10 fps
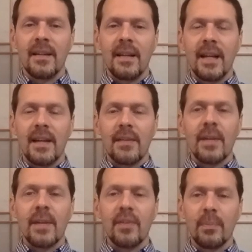actually
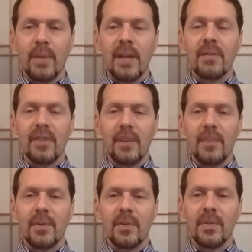has some brain
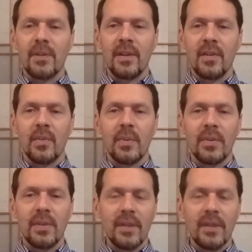receptors that are
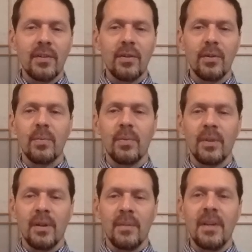specific to
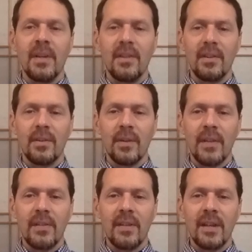incensyl
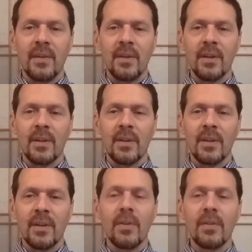acetate, one of the
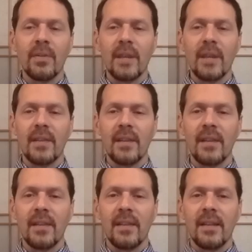components in
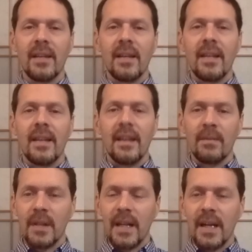frankincense, that
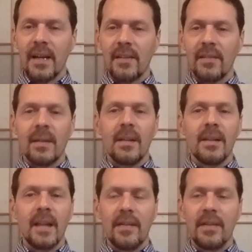relax.
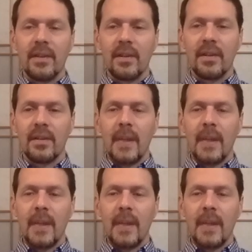Lavender